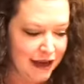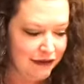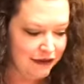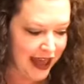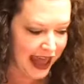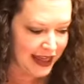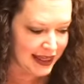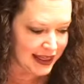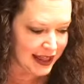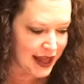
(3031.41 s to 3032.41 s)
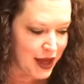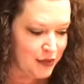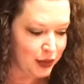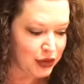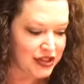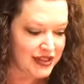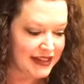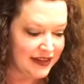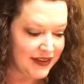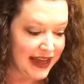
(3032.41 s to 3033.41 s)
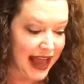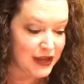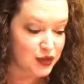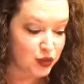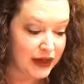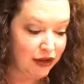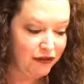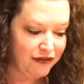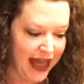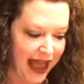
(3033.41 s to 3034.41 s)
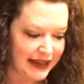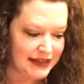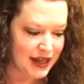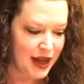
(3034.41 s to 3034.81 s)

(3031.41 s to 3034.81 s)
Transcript: Faith, perceiving as real fact